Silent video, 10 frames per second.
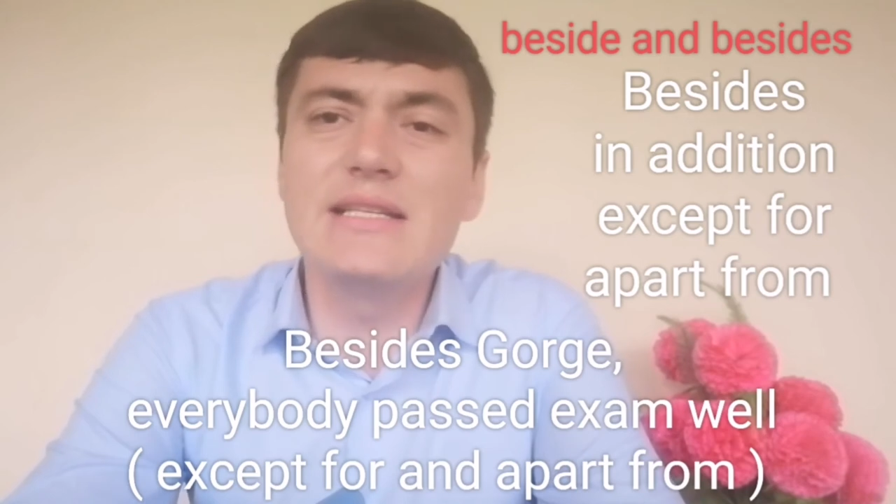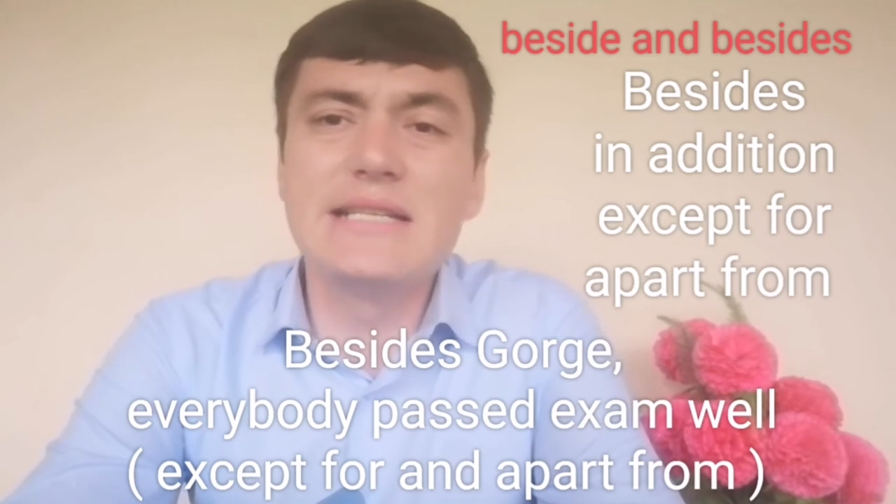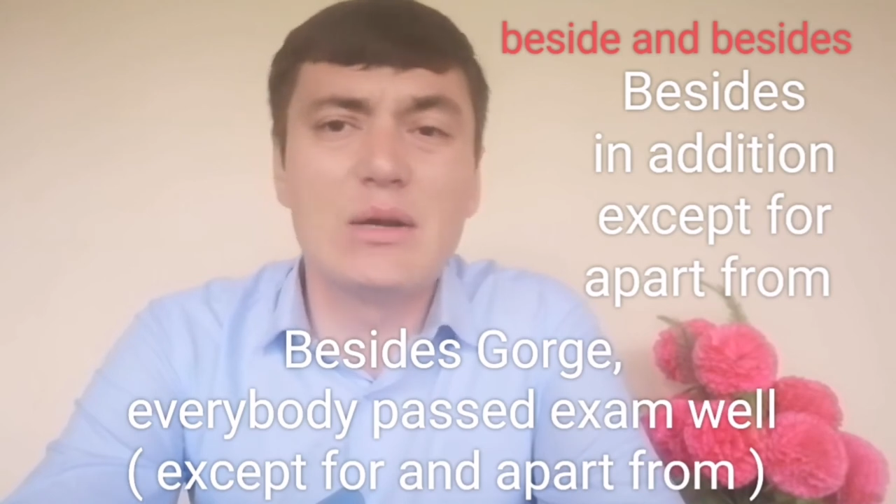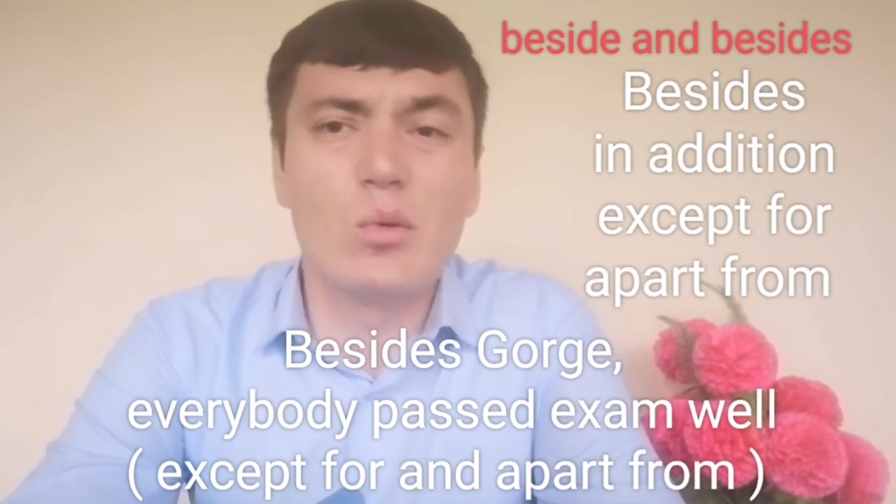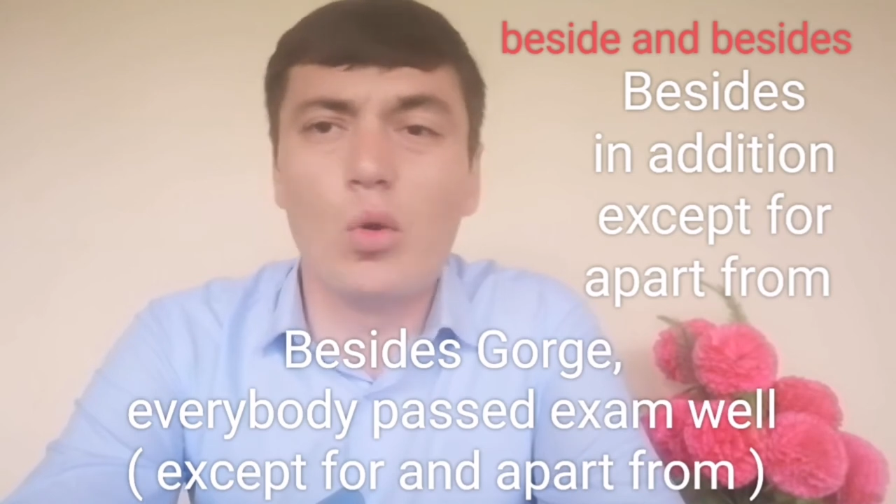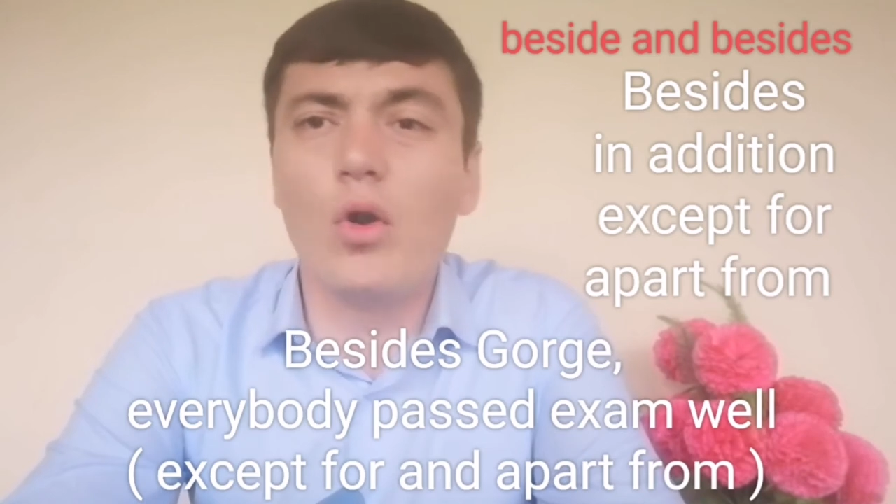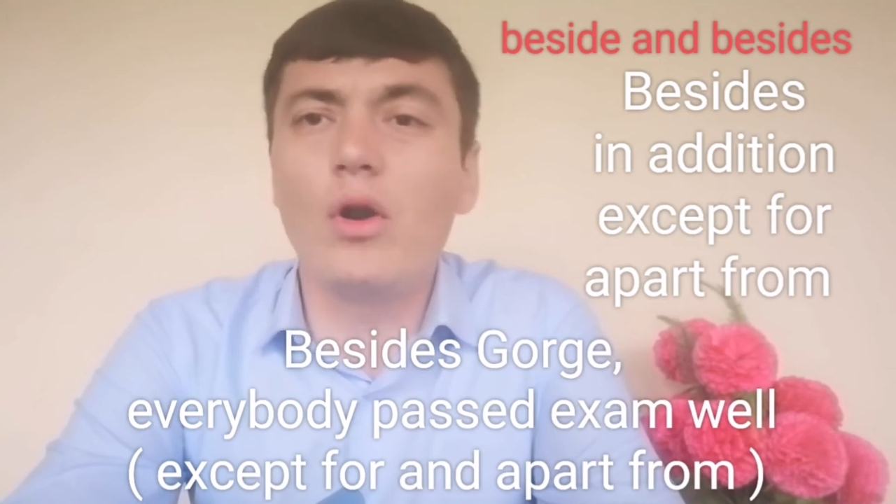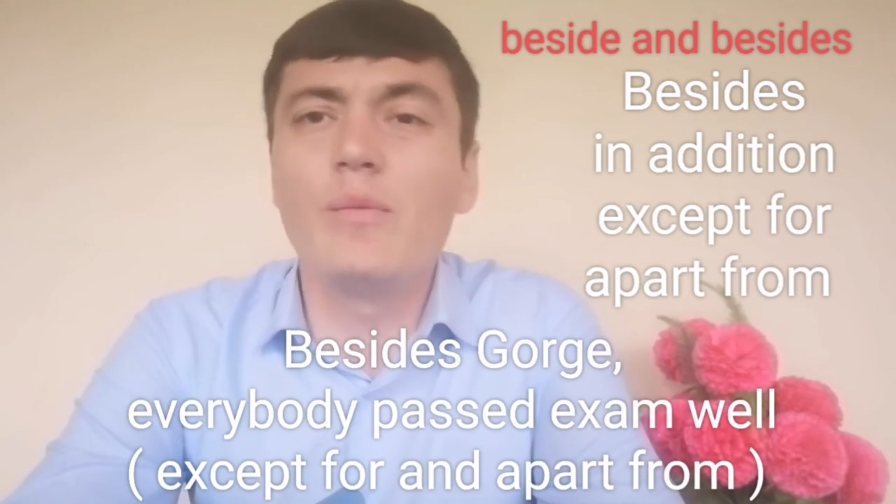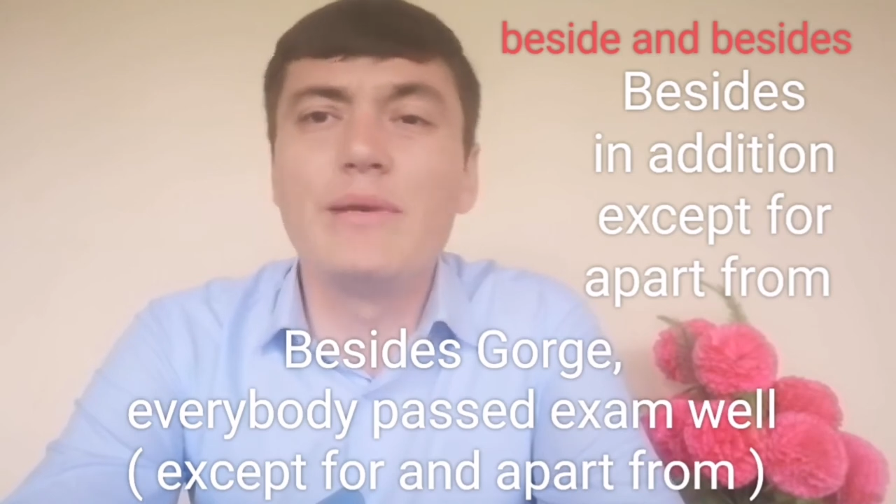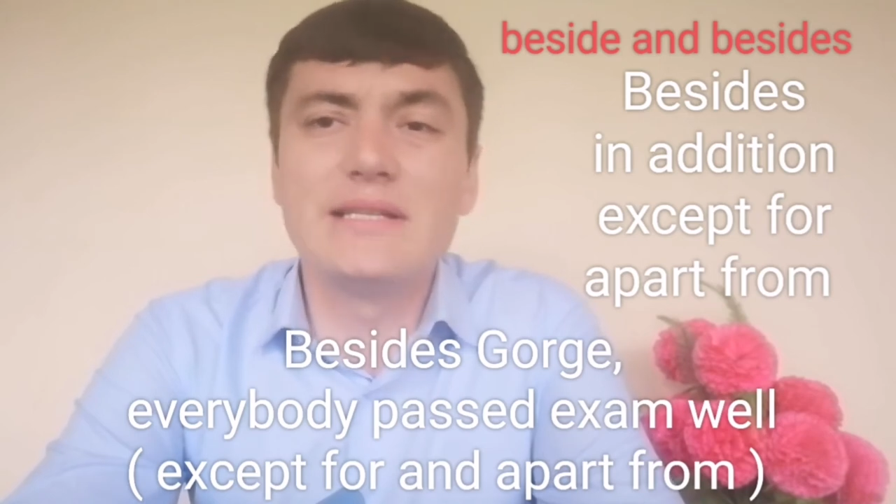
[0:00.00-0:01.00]
the
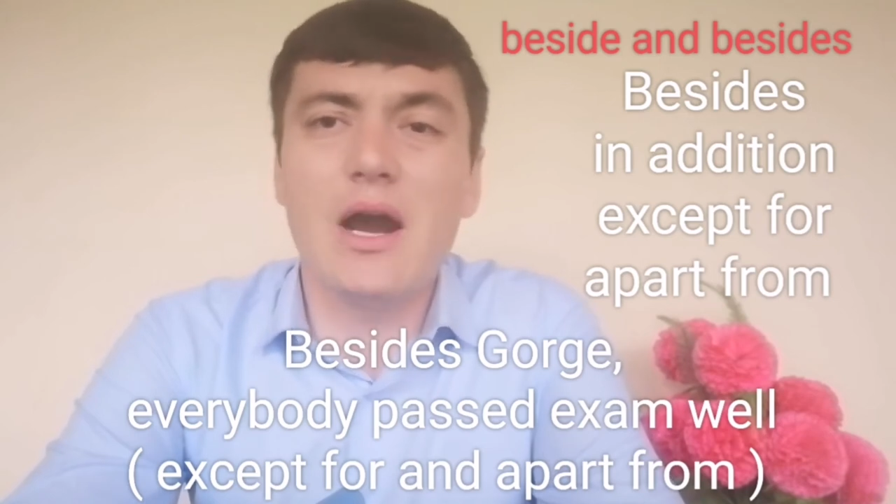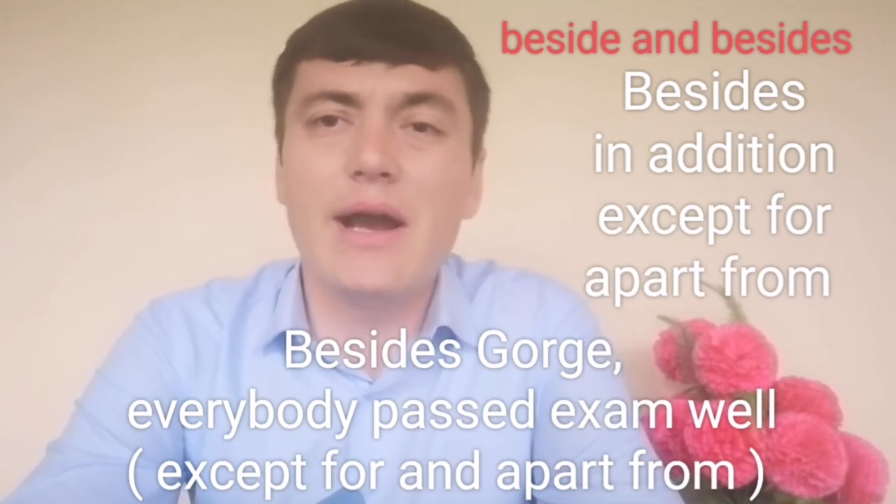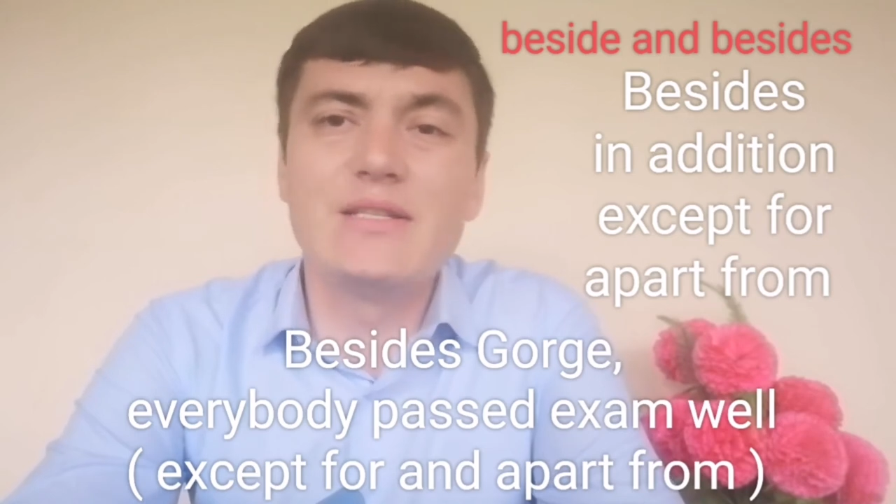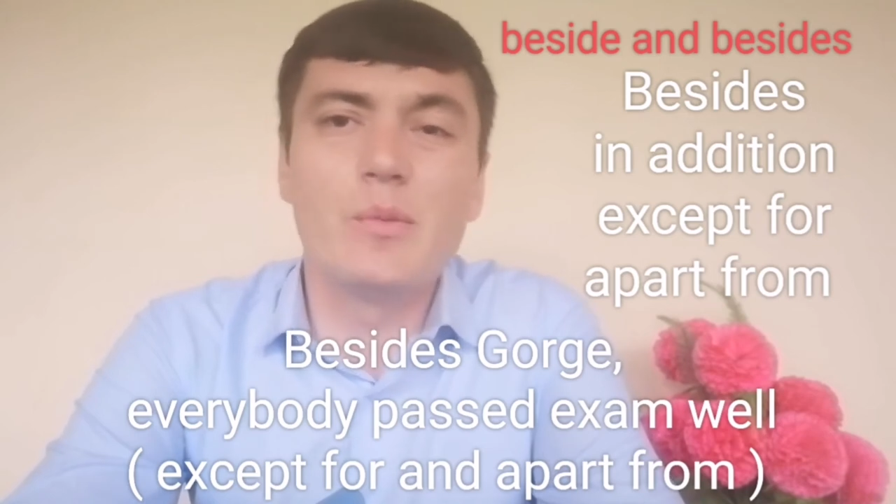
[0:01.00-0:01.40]
word besides